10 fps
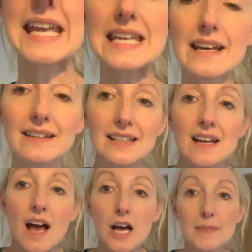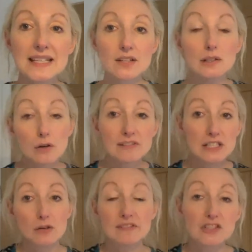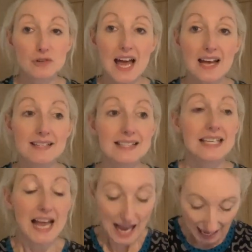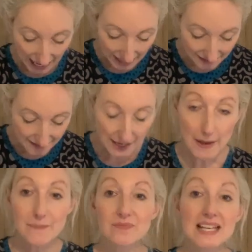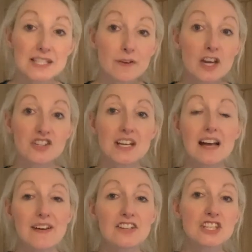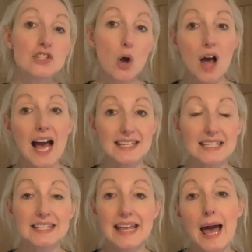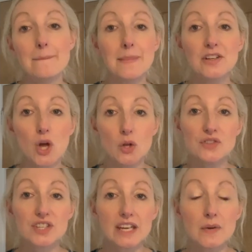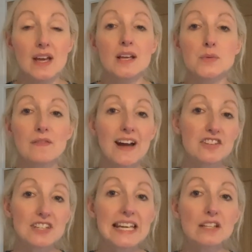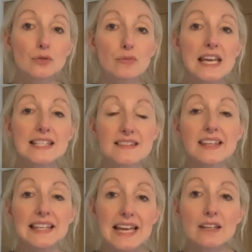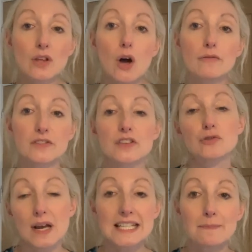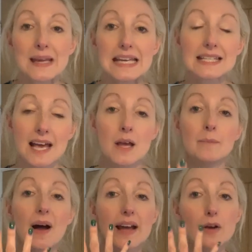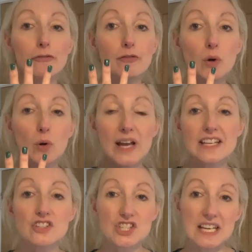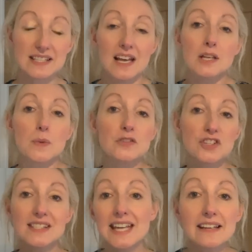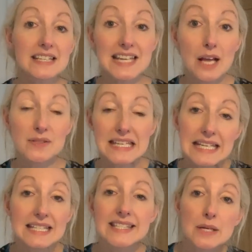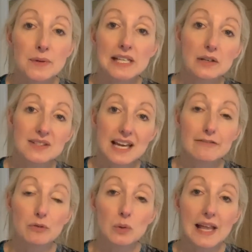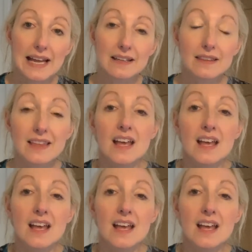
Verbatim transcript: here um, it's a lovely lovely dress and um, this version I've actually not added the hemband onto so I've actually increased the length of the dress piece by four inches but I'll just scan you down so you can see what it looks like full length